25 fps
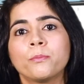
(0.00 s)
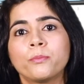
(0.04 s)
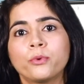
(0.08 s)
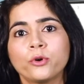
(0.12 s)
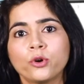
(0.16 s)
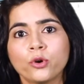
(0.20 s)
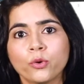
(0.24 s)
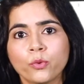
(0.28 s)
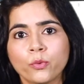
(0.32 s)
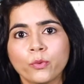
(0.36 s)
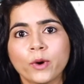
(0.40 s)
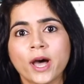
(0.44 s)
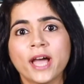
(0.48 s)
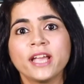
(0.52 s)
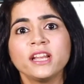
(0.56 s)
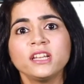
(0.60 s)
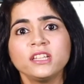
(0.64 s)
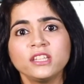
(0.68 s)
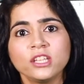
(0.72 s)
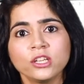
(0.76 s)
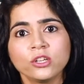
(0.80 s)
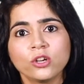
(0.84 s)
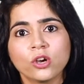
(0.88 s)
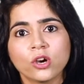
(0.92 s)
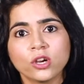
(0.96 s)

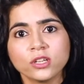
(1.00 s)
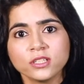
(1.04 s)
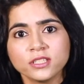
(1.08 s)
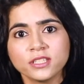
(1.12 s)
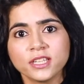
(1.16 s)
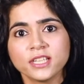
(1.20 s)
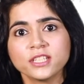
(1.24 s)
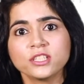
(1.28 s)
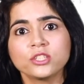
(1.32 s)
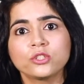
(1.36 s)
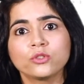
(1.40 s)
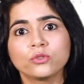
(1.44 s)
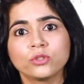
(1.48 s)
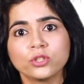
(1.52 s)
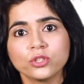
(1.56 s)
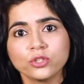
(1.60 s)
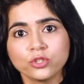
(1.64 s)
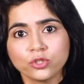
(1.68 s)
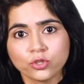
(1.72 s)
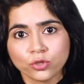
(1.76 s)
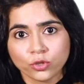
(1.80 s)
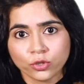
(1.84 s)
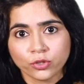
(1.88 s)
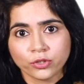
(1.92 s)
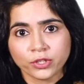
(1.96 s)
Provide the context to the
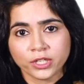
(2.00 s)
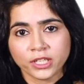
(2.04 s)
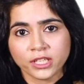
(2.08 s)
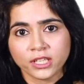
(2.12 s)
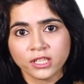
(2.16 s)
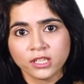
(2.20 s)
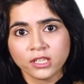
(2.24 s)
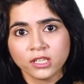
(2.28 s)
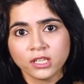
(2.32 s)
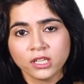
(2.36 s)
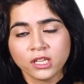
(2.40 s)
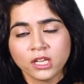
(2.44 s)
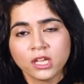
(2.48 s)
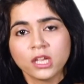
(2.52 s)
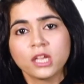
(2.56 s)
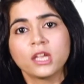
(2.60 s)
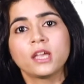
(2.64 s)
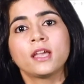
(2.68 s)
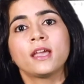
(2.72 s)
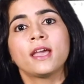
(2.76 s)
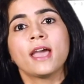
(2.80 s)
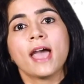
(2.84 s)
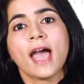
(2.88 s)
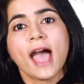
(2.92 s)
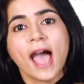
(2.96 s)
story.
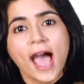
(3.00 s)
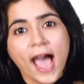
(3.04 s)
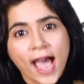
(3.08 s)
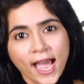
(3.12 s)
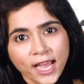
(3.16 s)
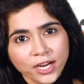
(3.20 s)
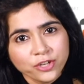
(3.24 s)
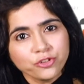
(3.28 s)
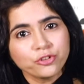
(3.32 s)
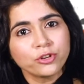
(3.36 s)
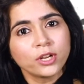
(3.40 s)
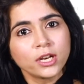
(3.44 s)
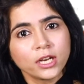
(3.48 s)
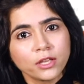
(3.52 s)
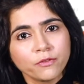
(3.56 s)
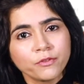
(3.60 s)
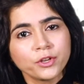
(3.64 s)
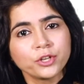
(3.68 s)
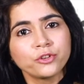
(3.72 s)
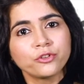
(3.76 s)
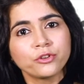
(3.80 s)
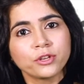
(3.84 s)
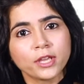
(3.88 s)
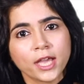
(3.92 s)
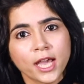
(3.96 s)
Add
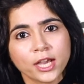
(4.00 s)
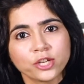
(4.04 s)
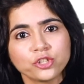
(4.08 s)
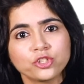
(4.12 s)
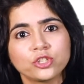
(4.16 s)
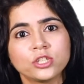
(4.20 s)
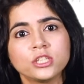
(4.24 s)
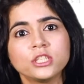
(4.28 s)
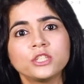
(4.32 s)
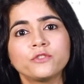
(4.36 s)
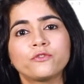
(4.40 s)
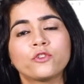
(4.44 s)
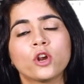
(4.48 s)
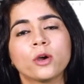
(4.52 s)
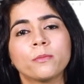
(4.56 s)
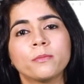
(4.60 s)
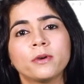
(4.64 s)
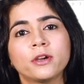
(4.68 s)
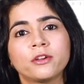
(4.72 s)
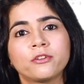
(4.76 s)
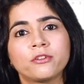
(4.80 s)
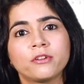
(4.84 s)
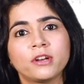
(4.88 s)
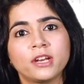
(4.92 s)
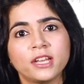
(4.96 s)
relevant reactions from
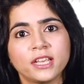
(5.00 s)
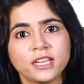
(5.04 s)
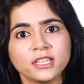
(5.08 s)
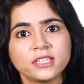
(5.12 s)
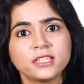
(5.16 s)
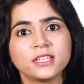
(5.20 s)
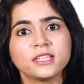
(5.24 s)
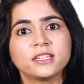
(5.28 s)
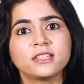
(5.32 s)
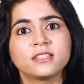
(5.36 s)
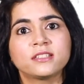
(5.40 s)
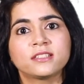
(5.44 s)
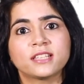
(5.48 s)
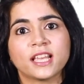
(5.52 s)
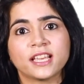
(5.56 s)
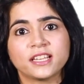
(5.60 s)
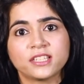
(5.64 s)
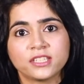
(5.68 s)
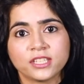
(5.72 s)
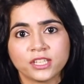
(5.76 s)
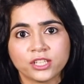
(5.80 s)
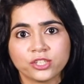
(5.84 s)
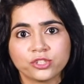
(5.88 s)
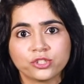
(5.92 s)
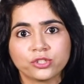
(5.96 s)
a related
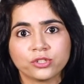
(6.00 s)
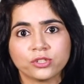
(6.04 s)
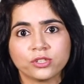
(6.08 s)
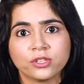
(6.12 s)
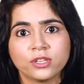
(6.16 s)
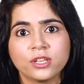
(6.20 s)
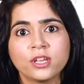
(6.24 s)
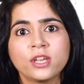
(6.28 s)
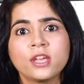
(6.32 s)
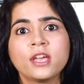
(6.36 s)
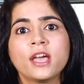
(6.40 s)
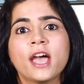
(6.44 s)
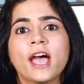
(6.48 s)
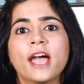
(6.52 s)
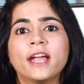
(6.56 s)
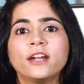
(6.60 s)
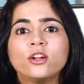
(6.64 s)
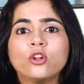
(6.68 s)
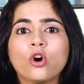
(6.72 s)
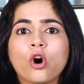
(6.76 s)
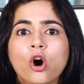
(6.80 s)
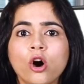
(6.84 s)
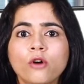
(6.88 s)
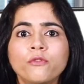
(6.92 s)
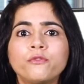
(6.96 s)
citation and
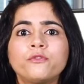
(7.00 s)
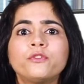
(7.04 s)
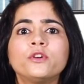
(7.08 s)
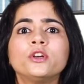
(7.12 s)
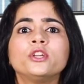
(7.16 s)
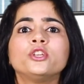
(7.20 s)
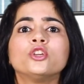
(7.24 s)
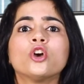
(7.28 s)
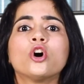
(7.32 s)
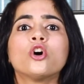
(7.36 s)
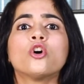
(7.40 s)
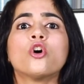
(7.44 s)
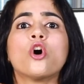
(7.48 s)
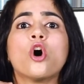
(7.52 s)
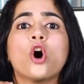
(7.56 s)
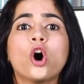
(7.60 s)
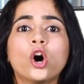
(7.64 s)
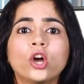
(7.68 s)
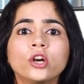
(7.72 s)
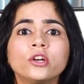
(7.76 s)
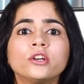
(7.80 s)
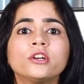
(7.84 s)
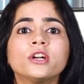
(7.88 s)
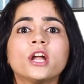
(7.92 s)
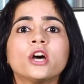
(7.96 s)
offer your
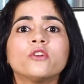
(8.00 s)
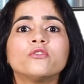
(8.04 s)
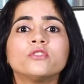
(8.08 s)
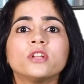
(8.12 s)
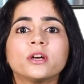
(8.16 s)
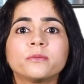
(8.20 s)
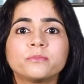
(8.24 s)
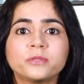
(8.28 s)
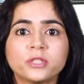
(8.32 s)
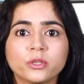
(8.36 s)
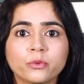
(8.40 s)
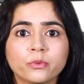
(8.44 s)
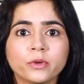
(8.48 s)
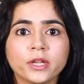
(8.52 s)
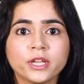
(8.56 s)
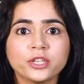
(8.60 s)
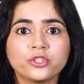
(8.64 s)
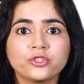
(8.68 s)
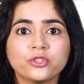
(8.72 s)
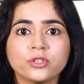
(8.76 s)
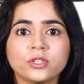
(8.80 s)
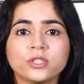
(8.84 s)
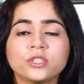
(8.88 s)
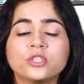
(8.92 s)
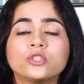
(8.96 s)
on ground
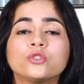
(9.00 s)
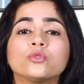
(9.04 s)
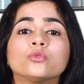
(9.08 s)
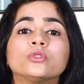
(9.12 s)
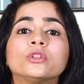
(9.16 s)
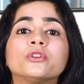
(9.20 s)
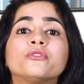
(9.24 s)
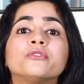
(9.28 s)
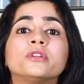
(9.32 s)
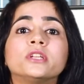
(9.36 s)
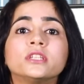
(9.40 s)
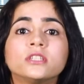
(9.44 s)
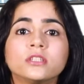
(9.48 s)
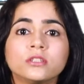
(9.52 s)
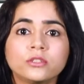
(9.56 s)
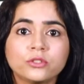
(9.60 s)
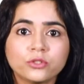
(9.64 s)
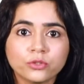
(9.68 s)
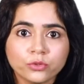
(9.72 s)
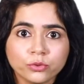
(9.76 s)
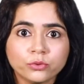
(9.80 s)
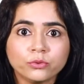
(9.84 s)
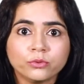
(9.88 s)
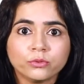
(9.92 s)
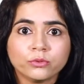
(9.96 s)
observations to the reader
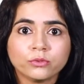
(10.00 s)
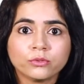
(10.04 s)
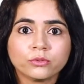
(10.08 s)
too.